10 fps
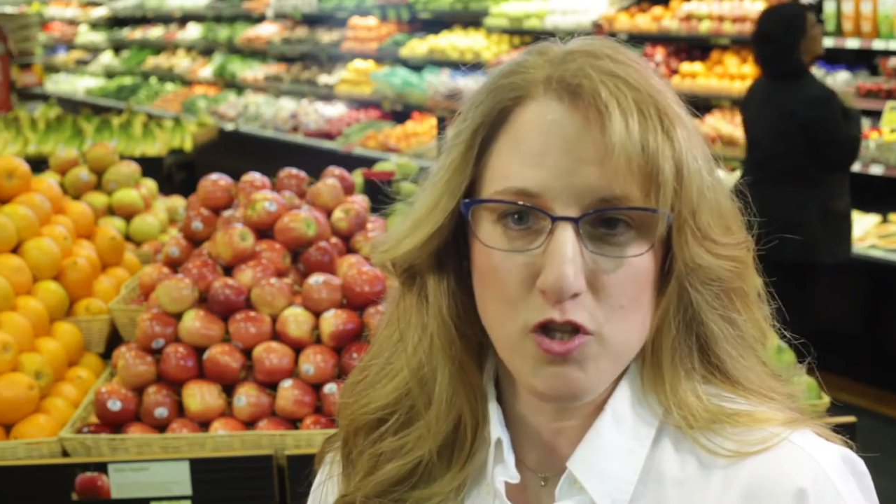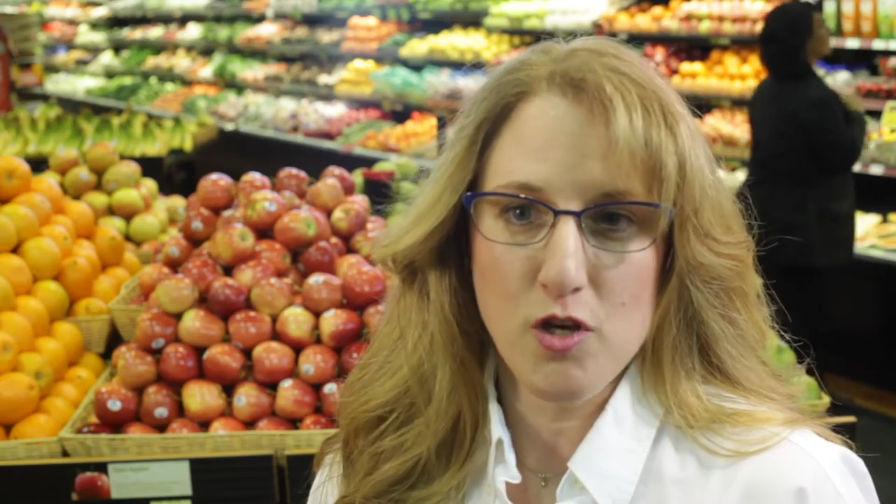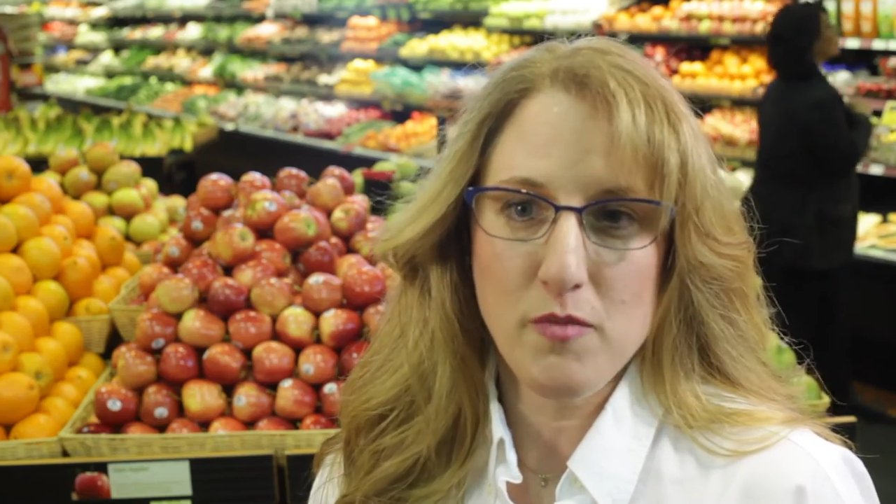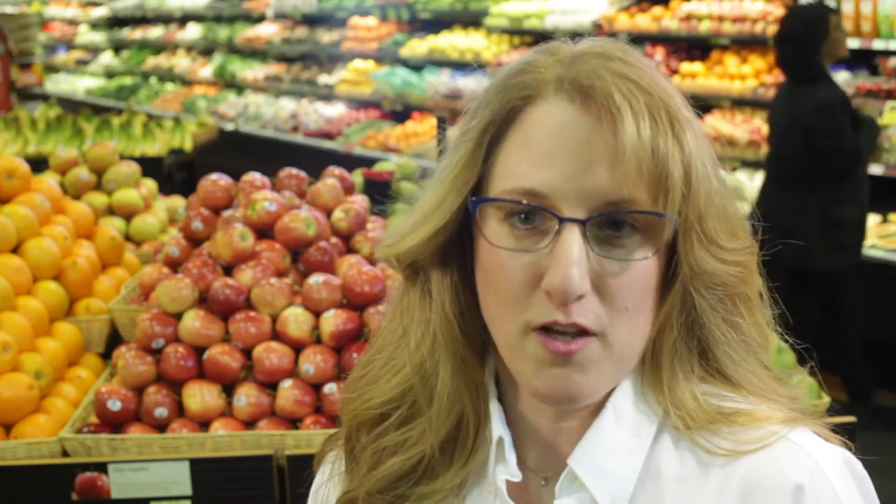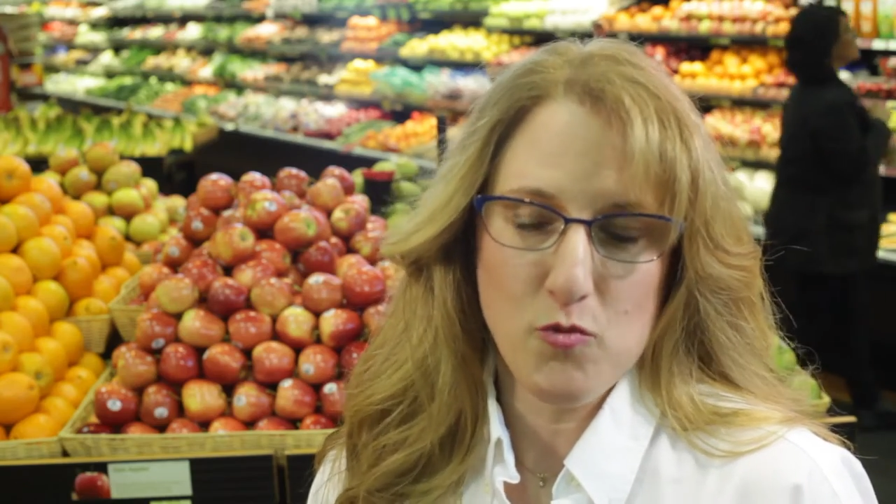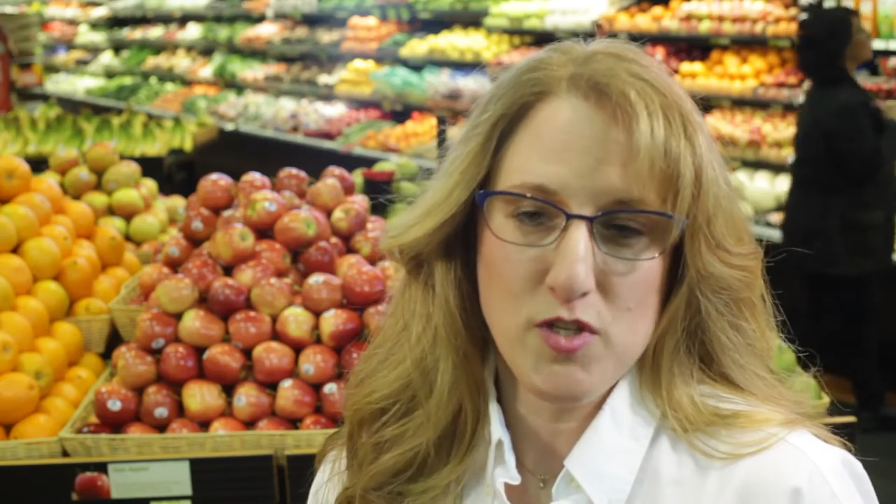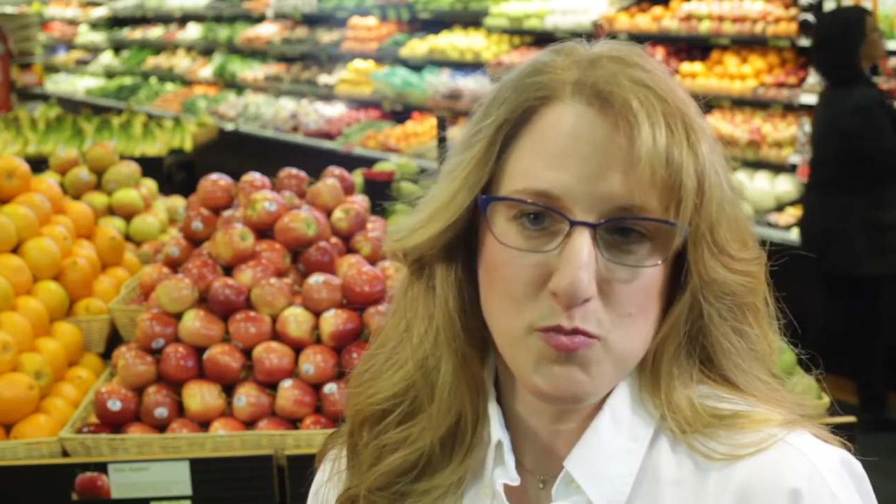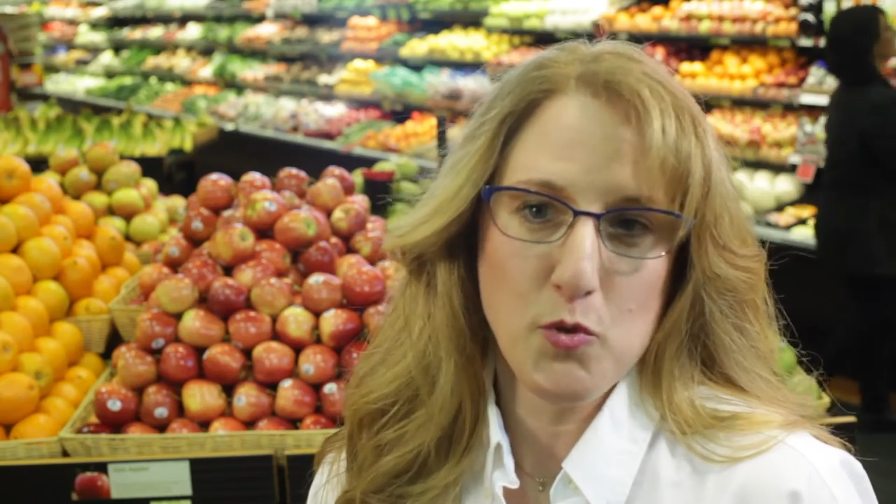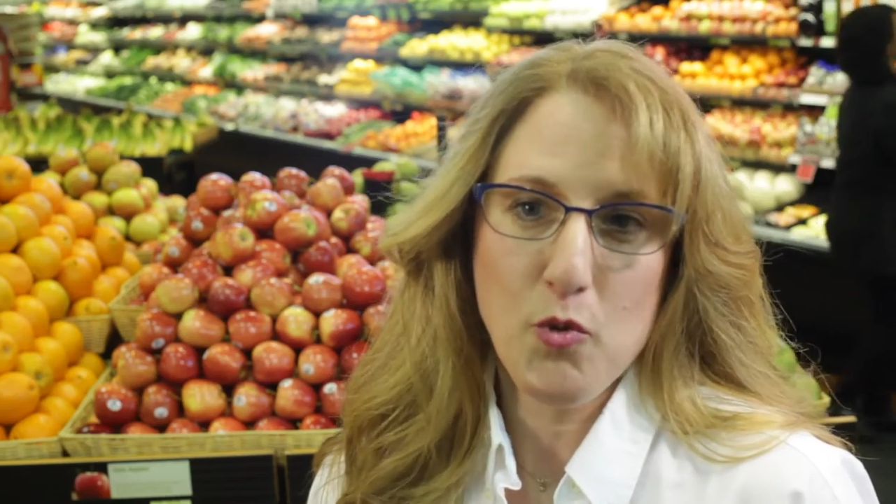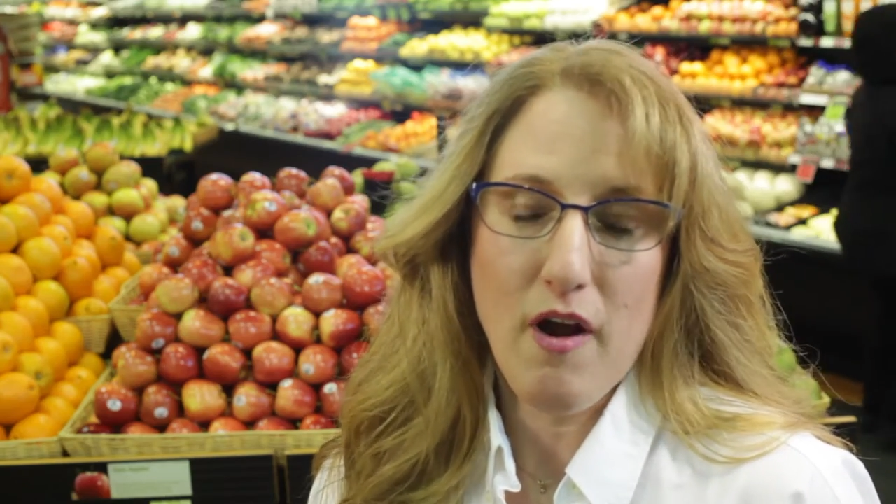to them at a
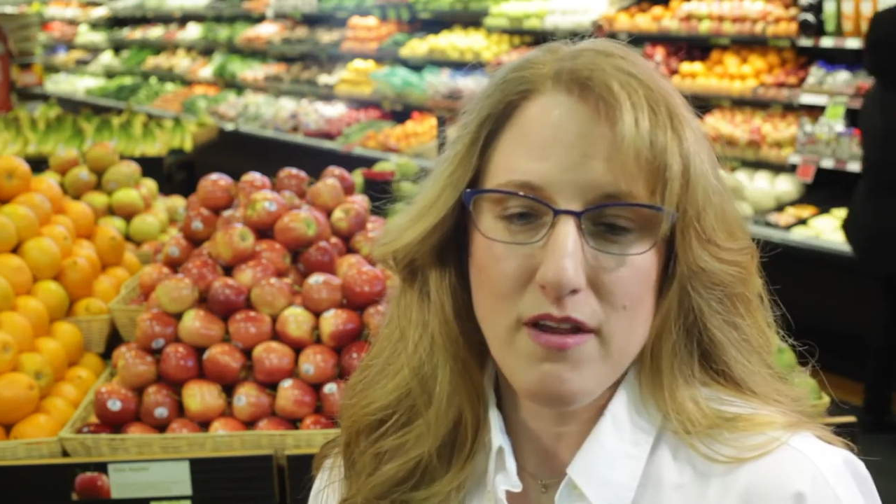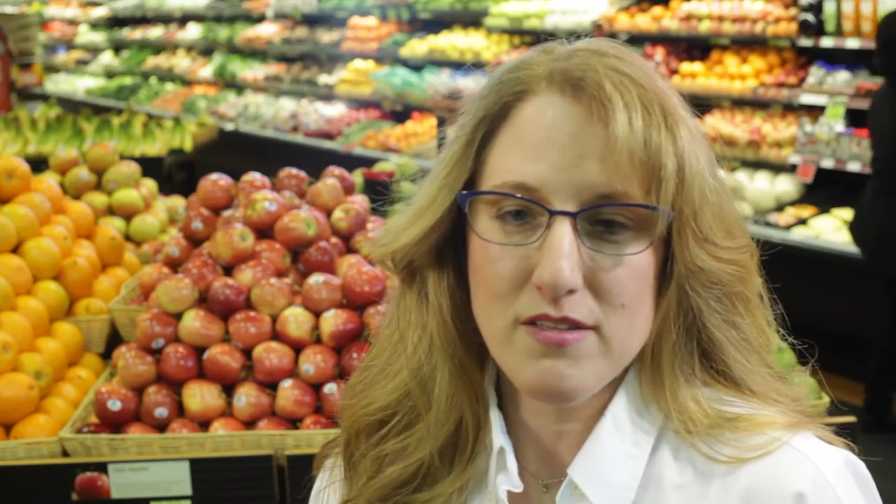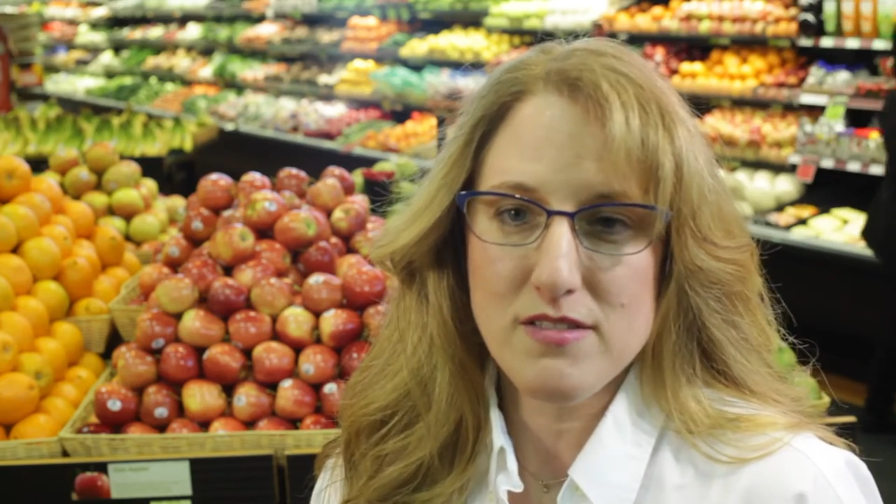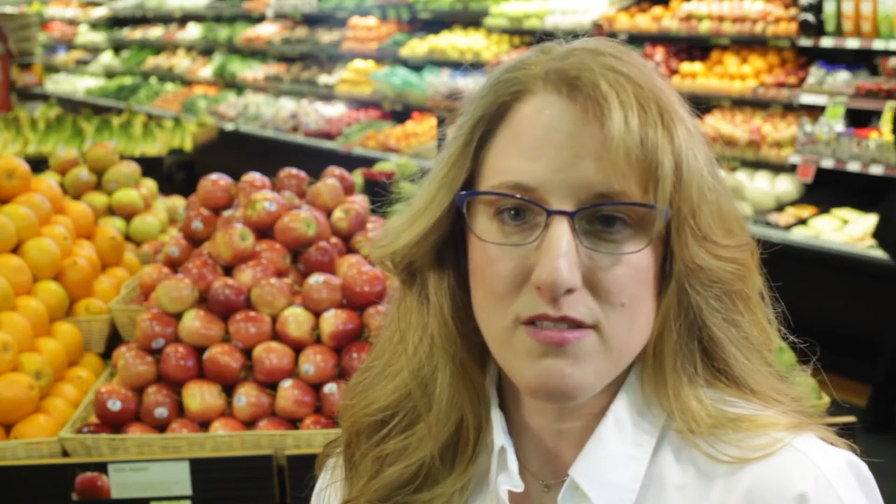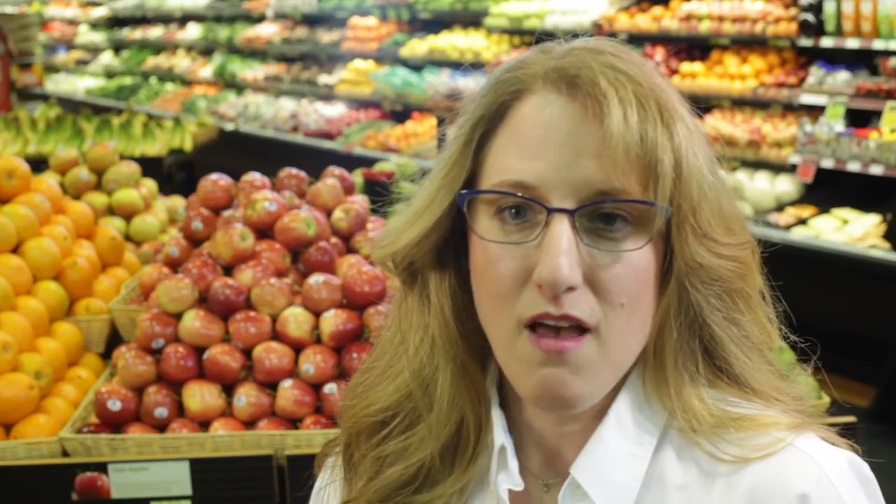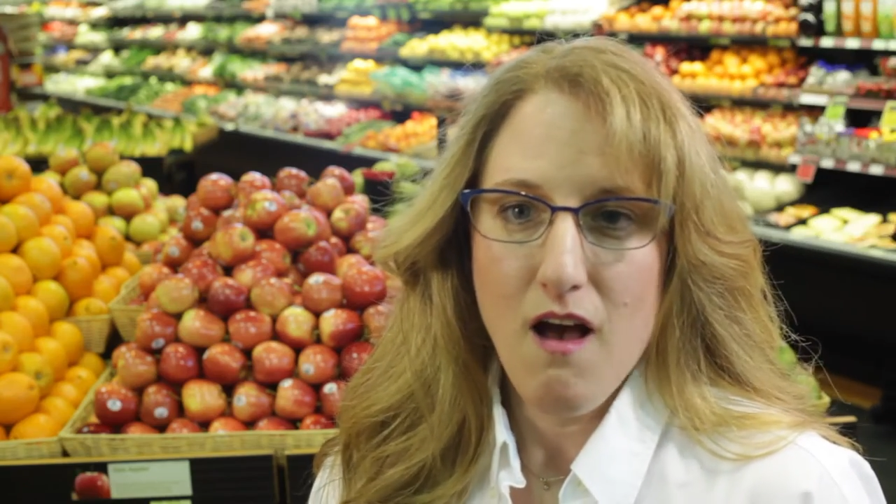reasonable price.